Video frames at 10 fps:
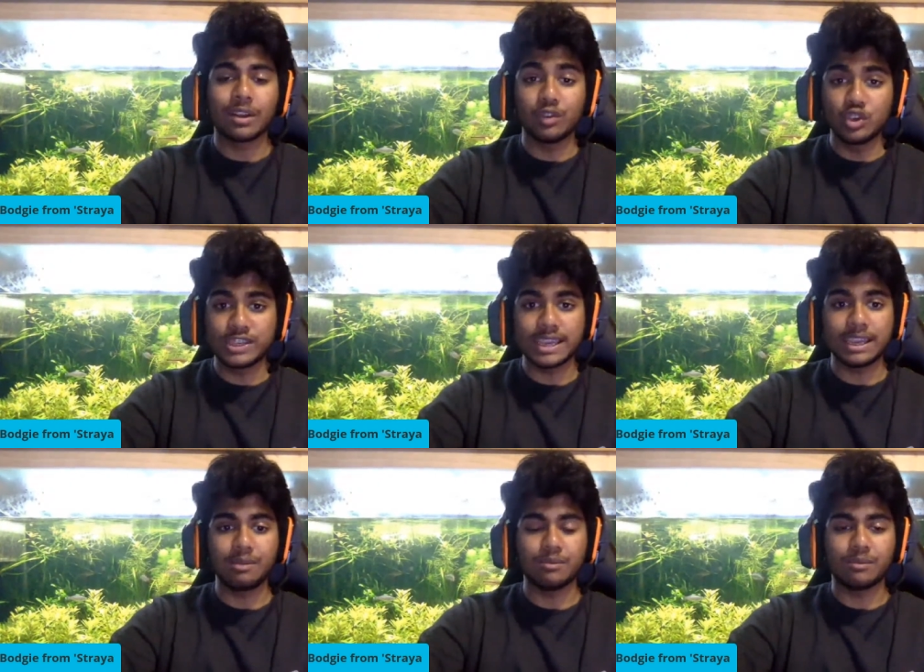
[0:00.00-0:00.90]
If you
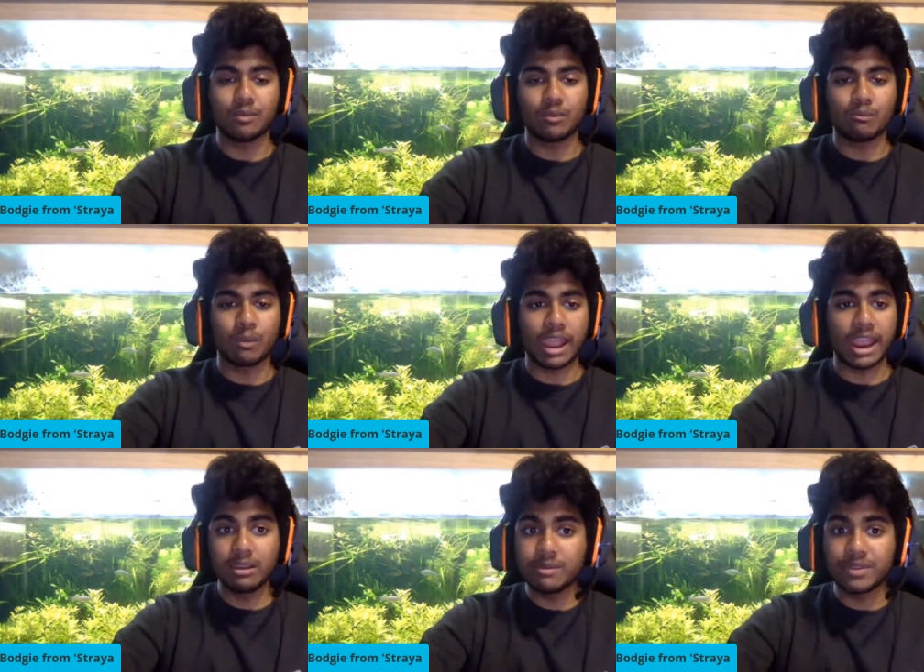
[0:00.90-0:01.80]
see
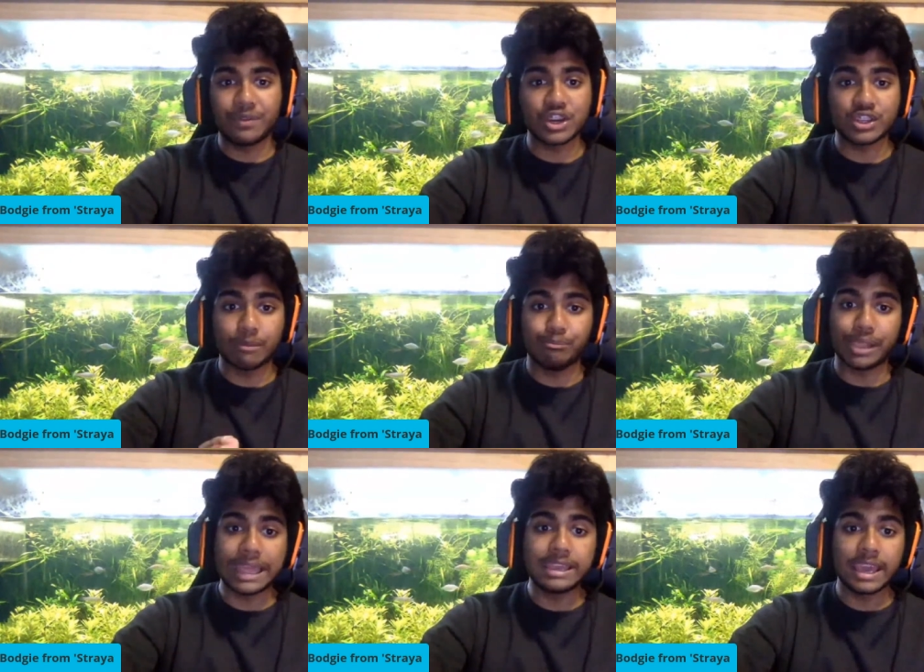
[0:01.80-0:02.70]
any of the fish that
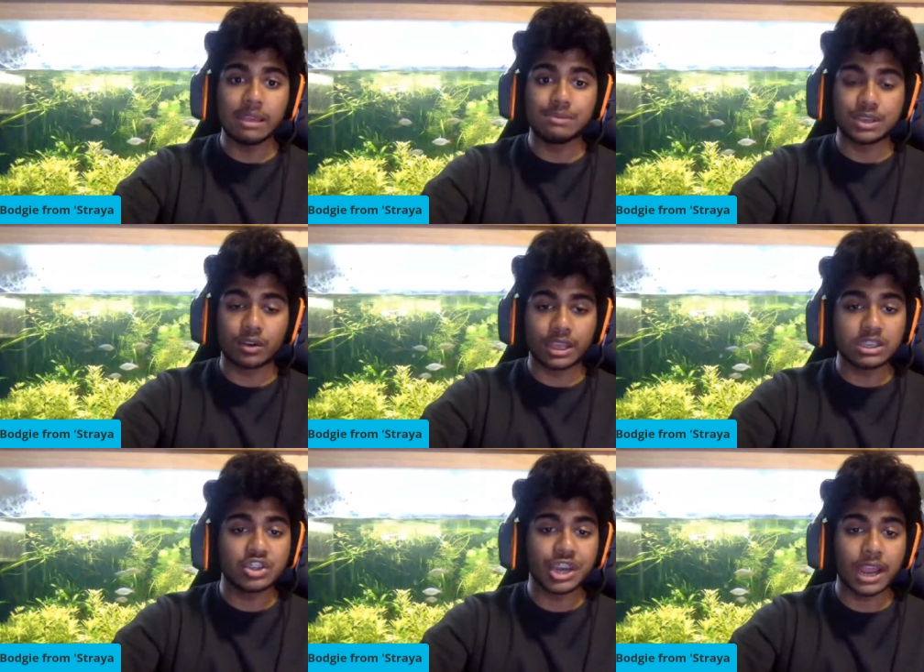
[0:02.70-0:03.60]
Blake keeps on
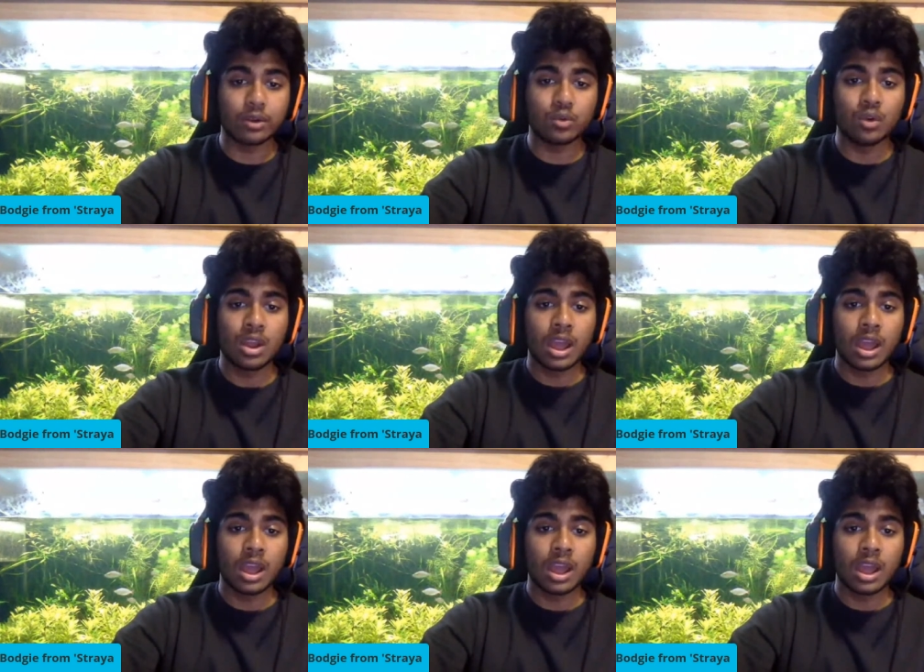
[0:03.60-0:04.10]
his channel,